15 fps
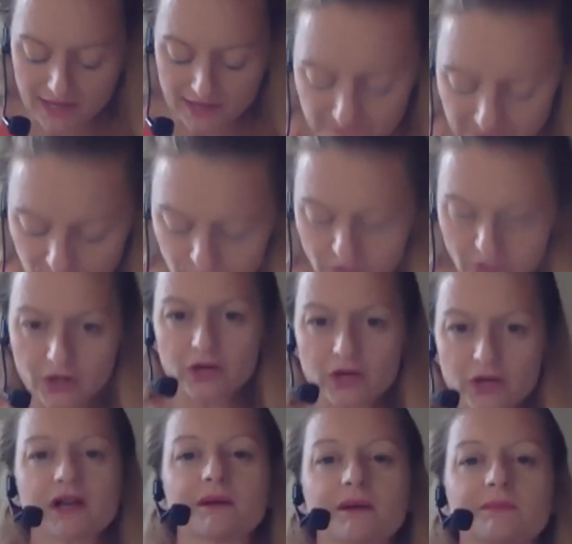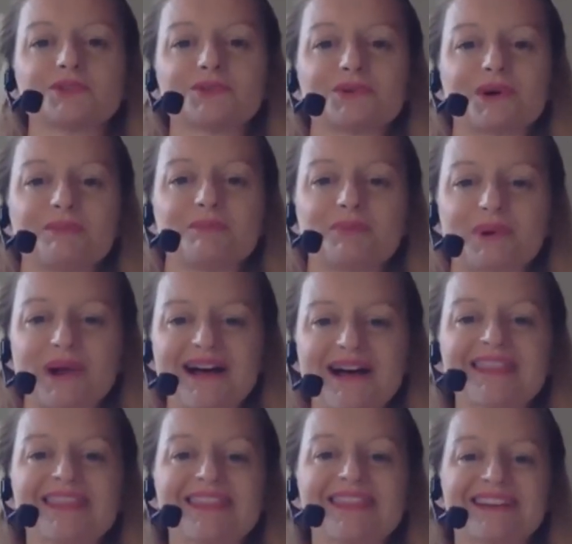And we are going to come to a
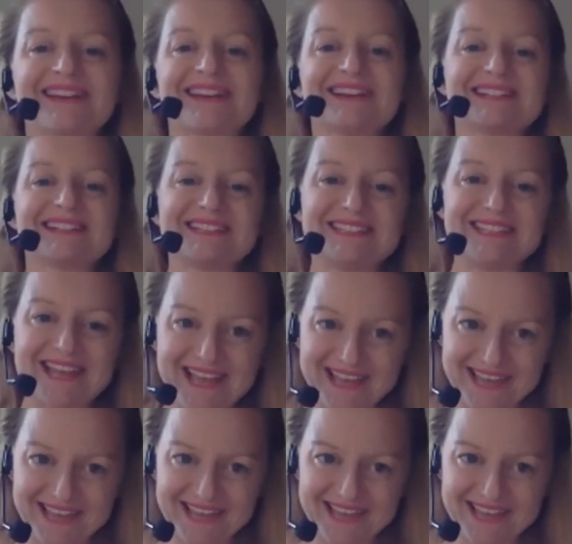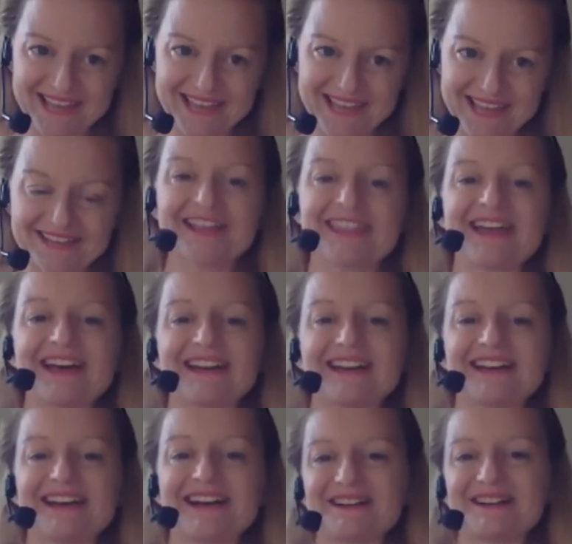breath today
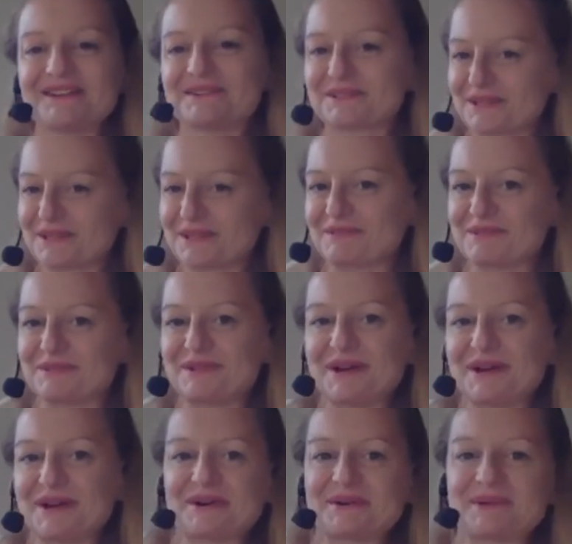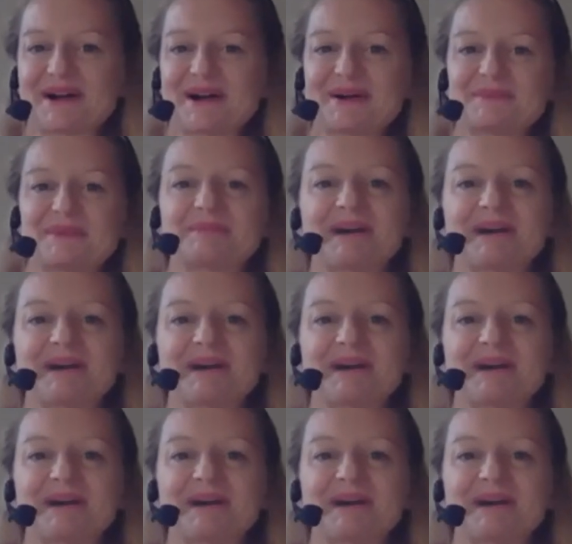that I know some of you know.